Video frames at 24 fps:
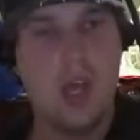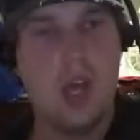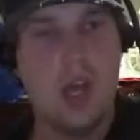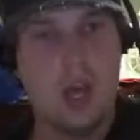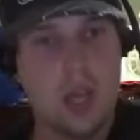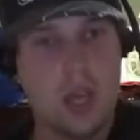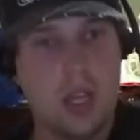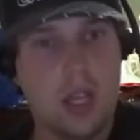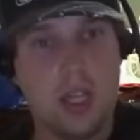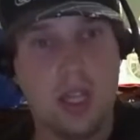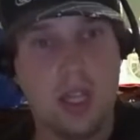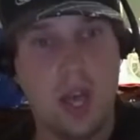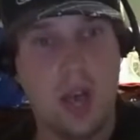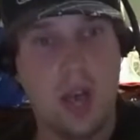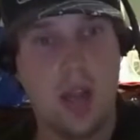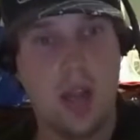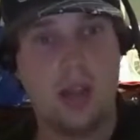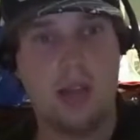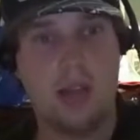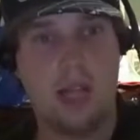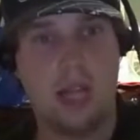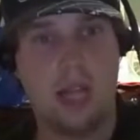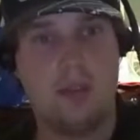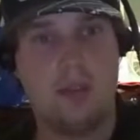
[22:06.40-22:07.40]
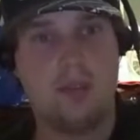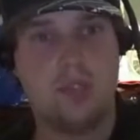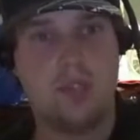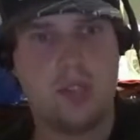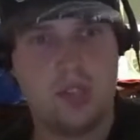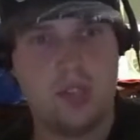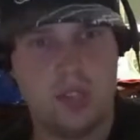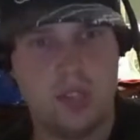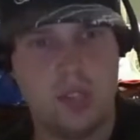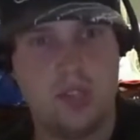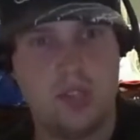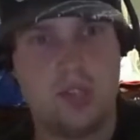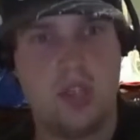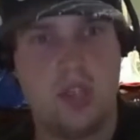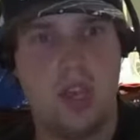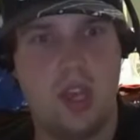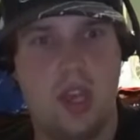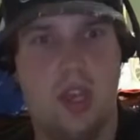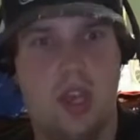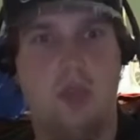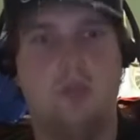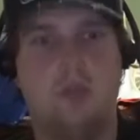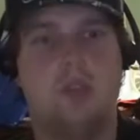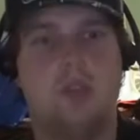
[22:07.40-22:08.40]
in goddamn 6
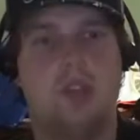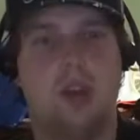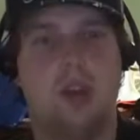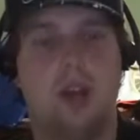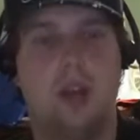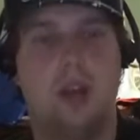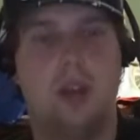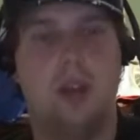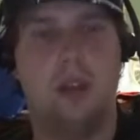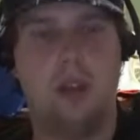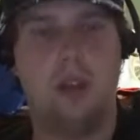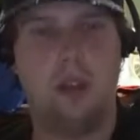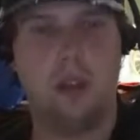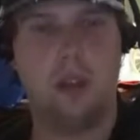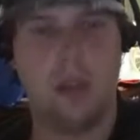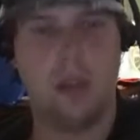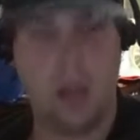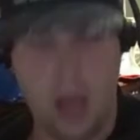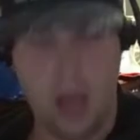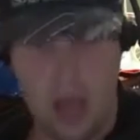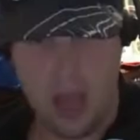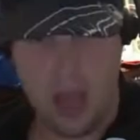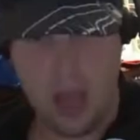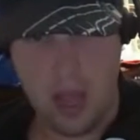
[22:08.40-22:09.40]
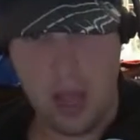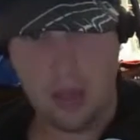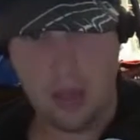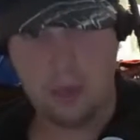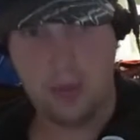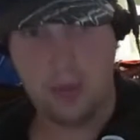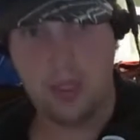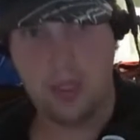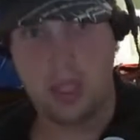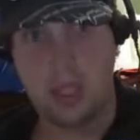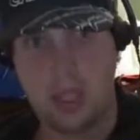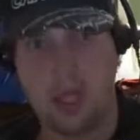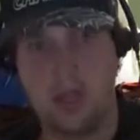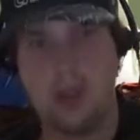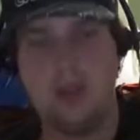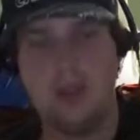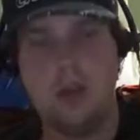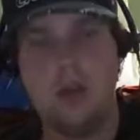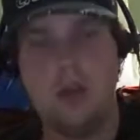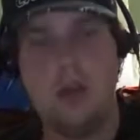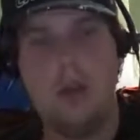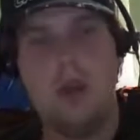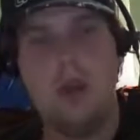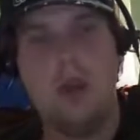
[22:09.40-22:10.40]
games. I have the
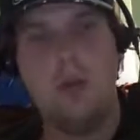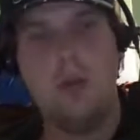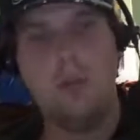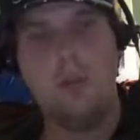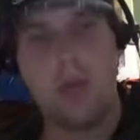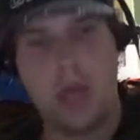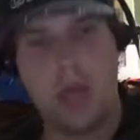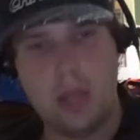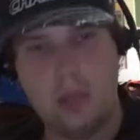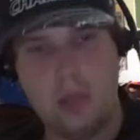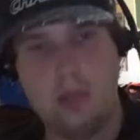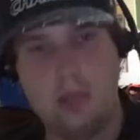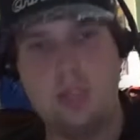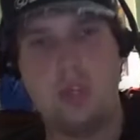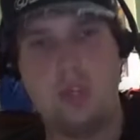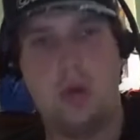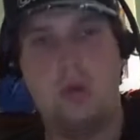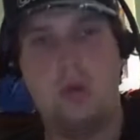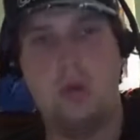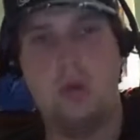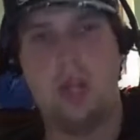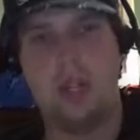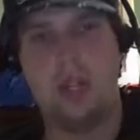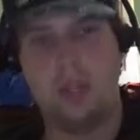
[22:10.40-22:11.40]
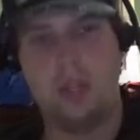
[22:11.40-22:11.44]
Penguins awaiting